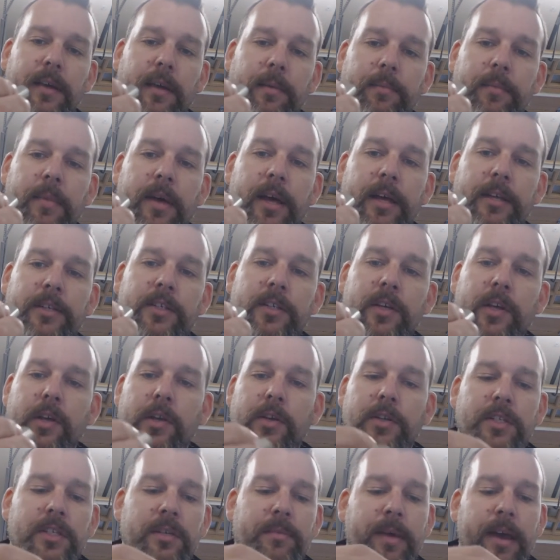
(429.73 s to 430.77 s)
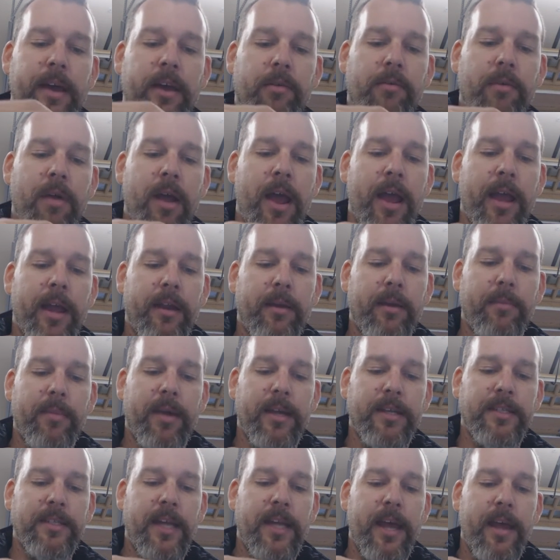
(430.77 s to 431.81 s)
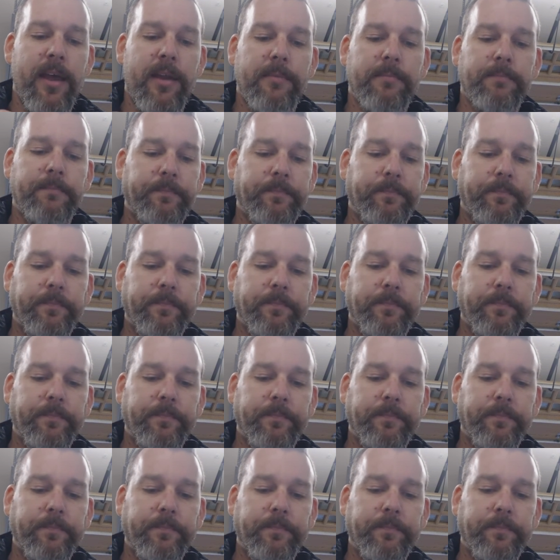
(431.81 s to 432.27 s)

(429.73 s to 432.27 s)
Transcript: I'm so used to my Orion and my Zen